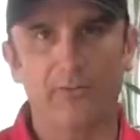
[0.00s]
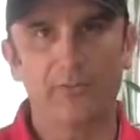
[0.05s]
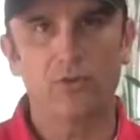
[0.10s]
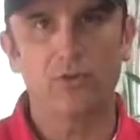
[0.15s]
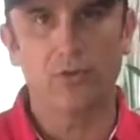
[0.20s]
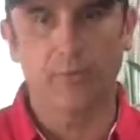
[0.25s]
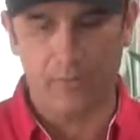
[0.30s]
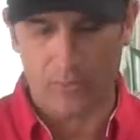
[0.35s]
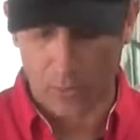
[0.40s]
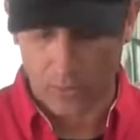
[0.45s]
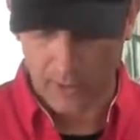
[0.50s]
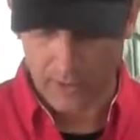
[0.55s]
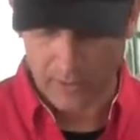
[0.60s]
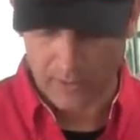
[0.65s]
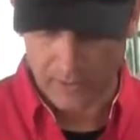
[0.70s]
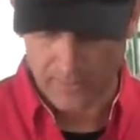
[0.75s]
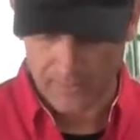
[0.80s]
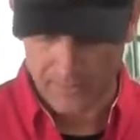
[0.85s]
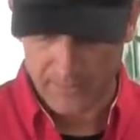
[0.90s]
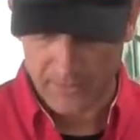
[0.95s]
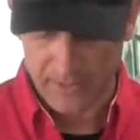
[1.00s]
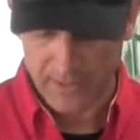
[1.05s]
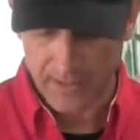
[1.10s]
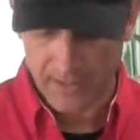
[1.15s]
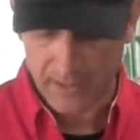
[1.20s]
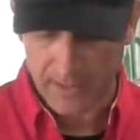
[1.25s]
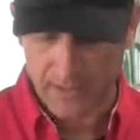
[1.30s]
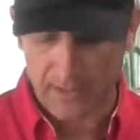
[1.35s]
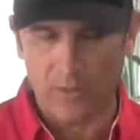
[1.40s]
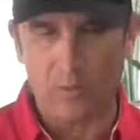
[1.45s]
it up to a boil.
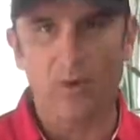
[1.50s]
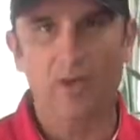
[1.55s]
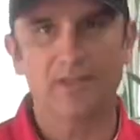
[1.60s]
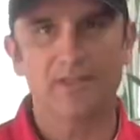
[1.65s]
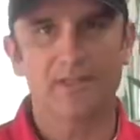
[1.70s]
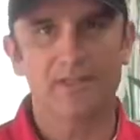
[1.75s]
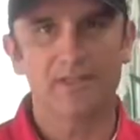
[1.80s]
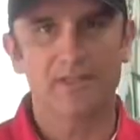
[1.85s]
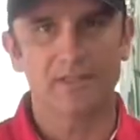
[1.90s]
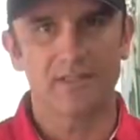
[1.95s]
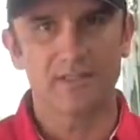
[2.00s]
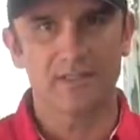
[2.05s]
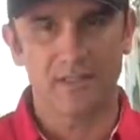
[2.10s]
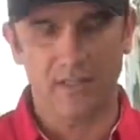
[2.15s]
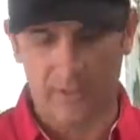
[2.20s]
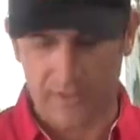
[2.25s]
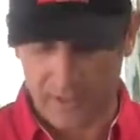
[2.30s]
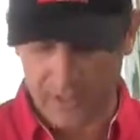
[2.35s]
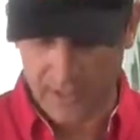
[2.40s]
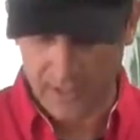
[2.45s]
I want this to simmer